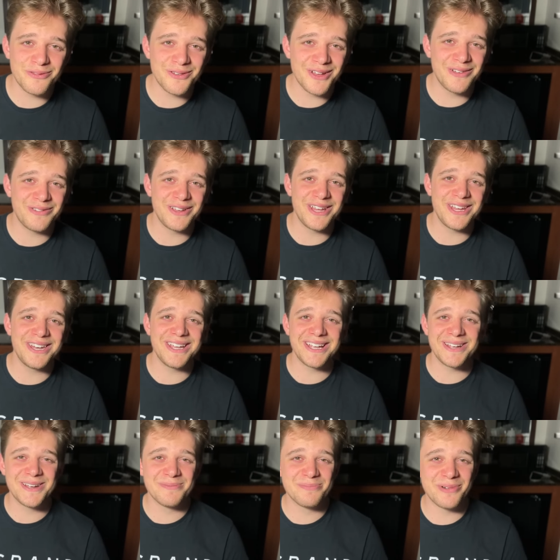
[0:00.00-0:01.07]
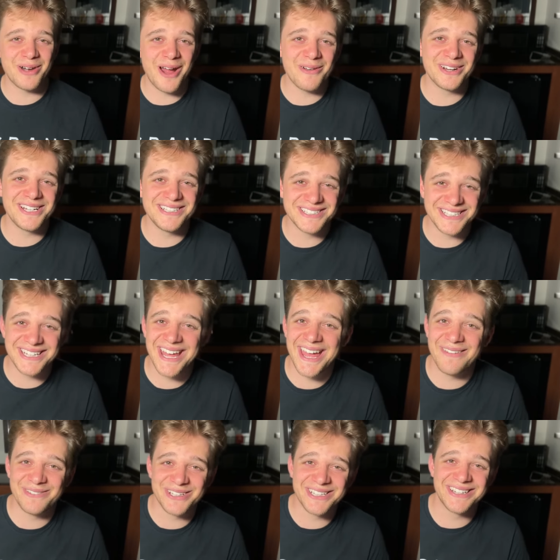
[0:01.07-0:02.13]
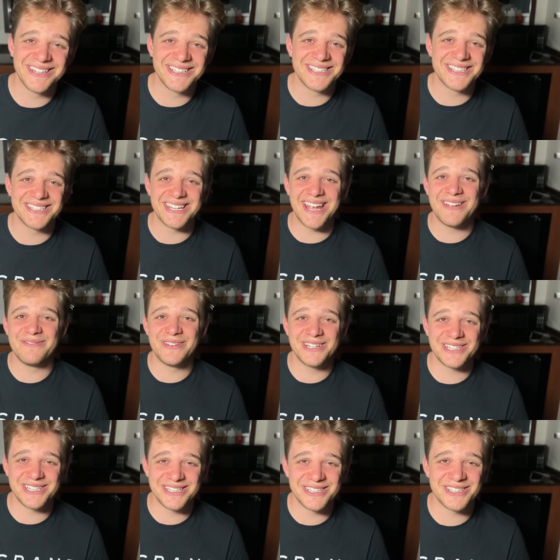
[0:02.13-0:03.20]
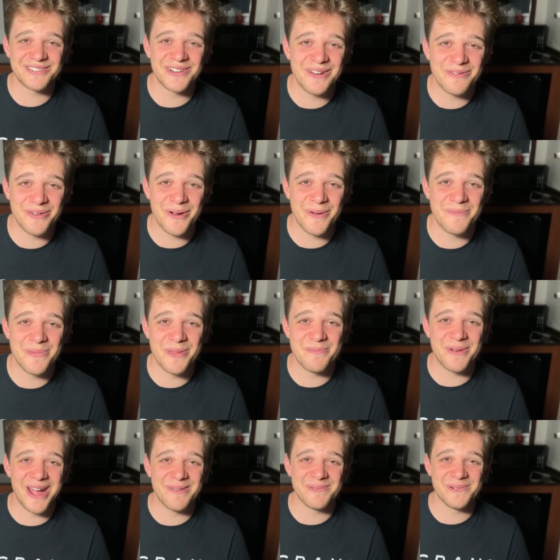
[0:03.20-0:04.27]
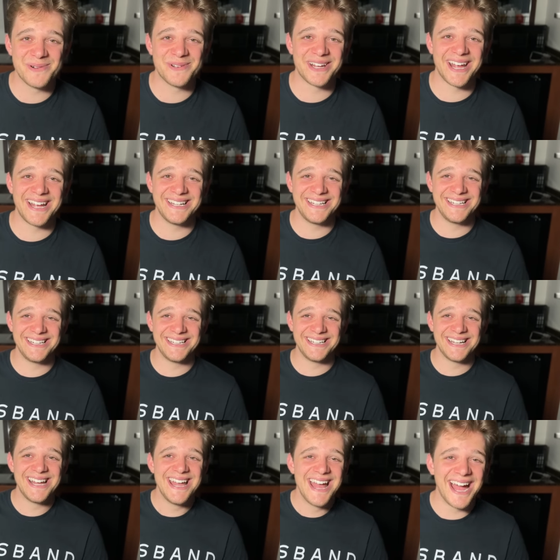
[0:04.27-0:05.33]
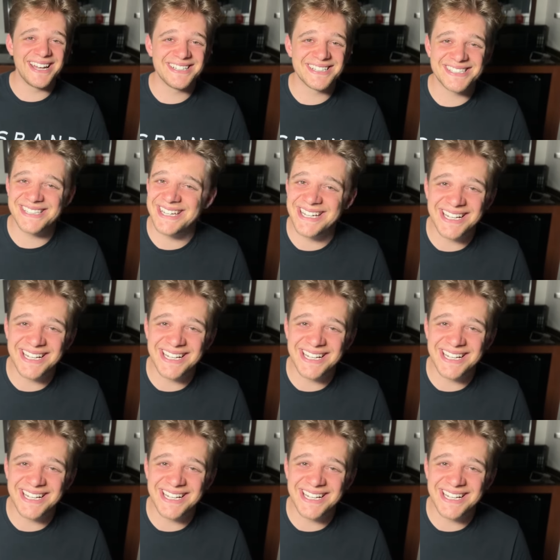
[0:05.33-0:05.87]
of eating brownies in heaven. This is a vision straight from the Bible, okay? I just need to